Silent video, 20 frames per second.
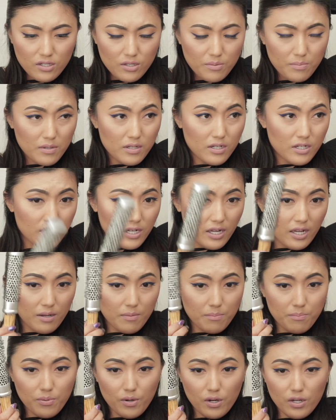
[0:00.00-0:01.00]
I'm going
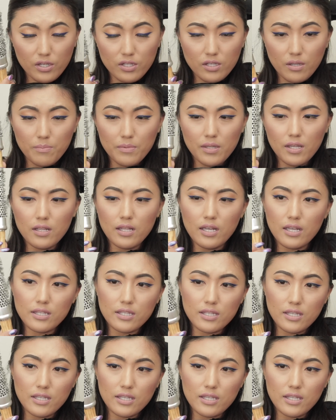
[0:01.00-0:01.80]
to brush something like